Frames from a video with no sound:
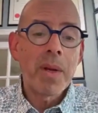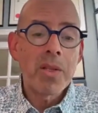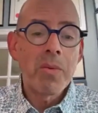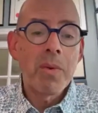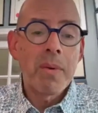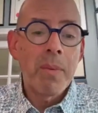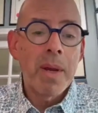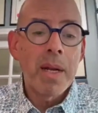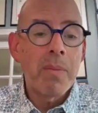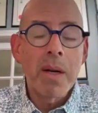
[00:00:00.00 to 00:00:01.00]
read
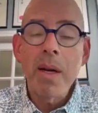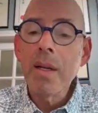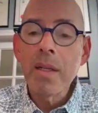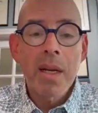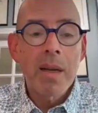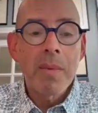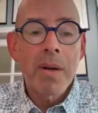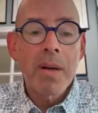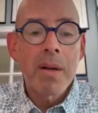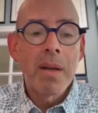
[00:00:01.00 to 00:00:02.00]
it. We're not going to talk about
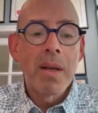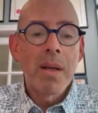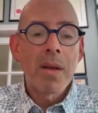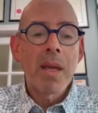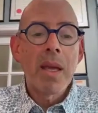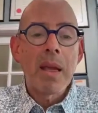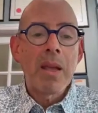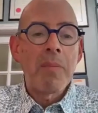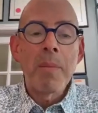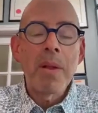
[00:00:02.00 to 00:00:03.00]
it. Okay.
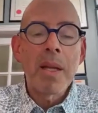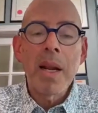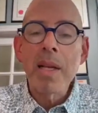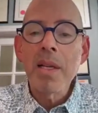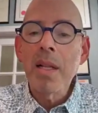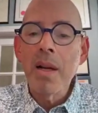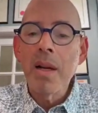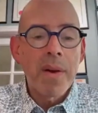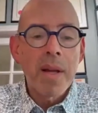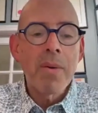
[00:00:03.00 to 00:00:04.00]
People can ask a
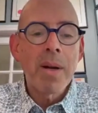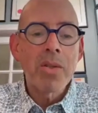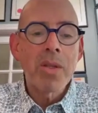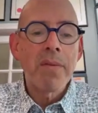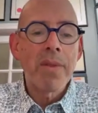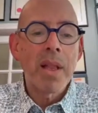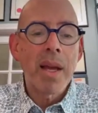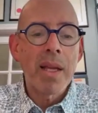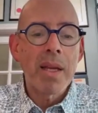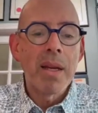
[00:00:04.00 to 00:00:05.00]
clarifying question if they like.